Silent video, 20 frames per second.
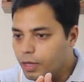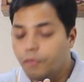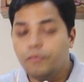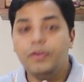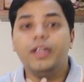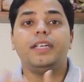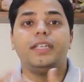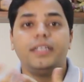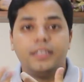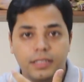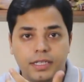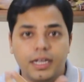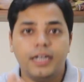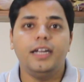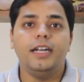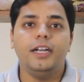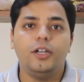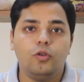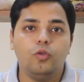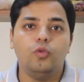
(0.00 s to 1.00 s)
We
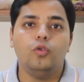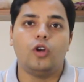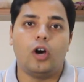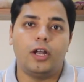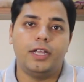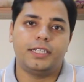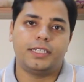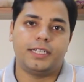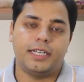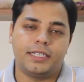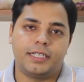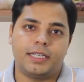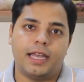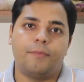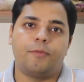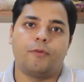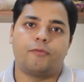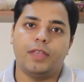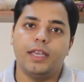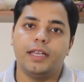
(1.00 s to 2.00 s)
generally do knowledge test
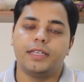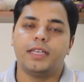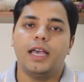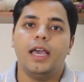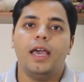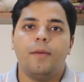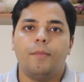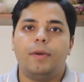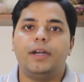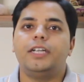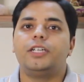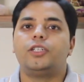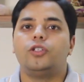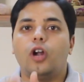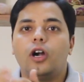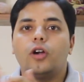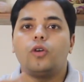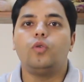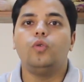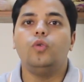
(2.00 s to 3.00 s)
type of things, but it's
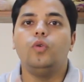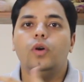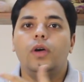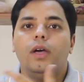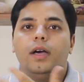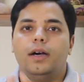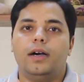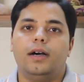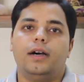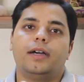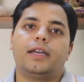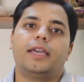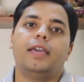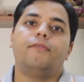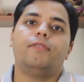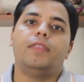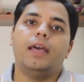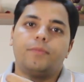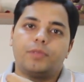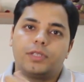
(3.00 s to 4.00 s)
not to
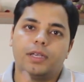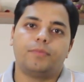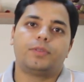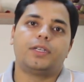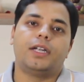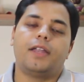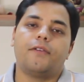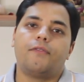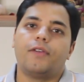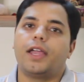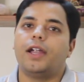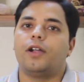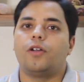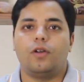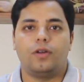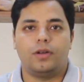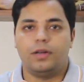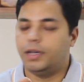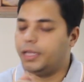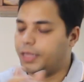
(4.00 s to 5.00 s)
give them some certificate
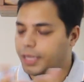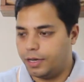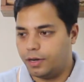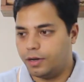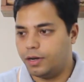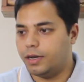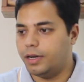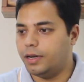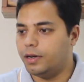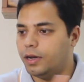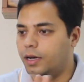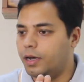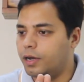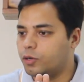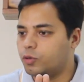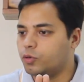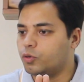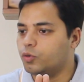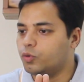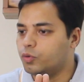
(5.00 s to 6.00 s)
or nothing
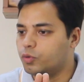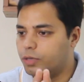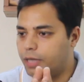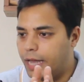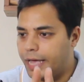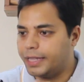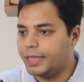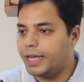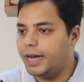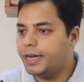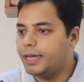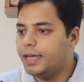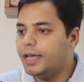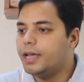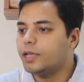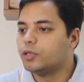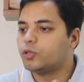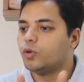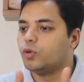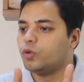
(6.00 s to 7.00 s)
to do like that.
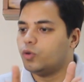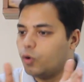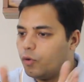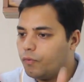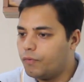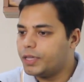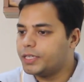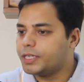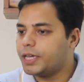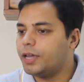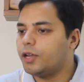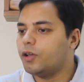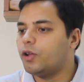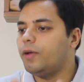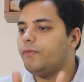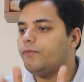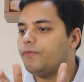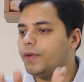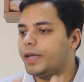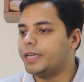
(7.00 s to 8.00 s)
So no fixed
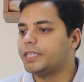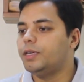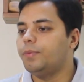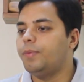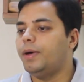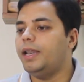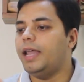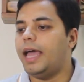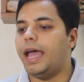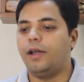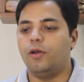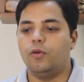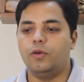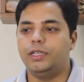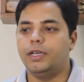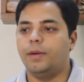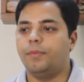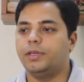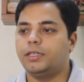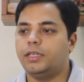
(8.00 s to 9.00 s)
curriculum, flexible, and no
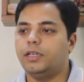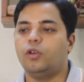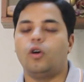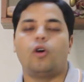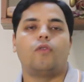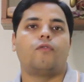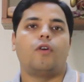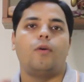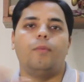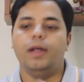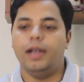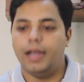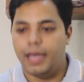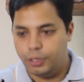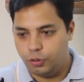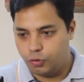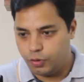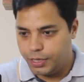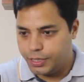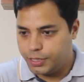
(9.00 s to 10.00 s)
examination, non-formal
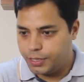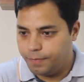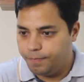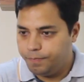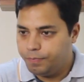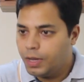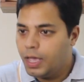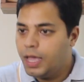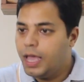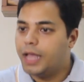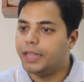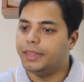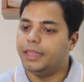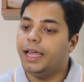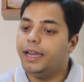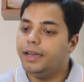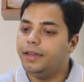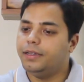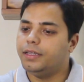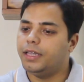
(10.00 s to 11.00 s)
education.
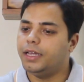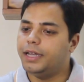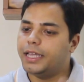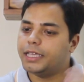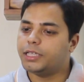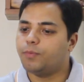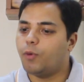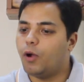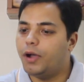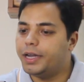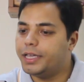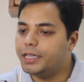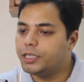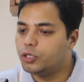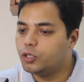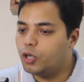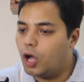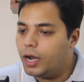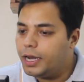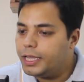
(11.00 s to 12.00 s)
Then the next point
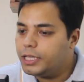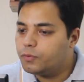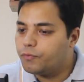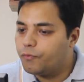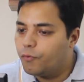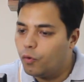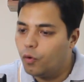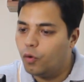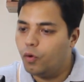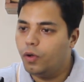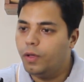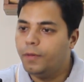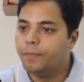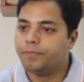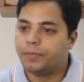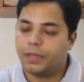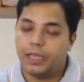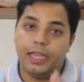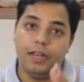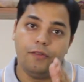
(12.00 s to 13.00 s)
is knowledge flow
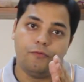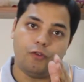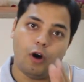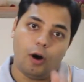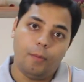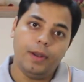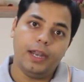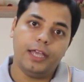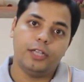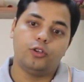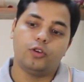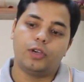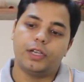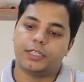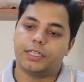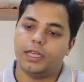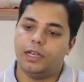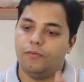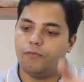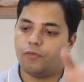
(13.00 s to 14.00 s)
in formal
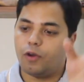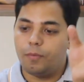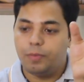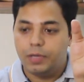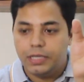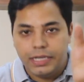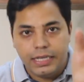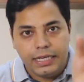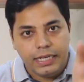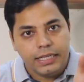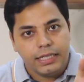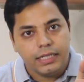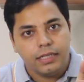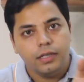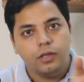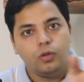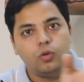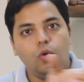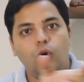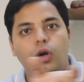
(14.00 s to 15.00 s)
education from
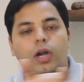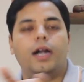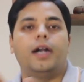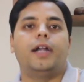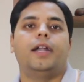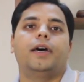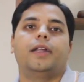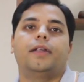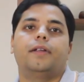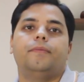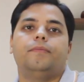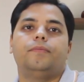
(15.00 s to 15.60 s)
teacher to learner.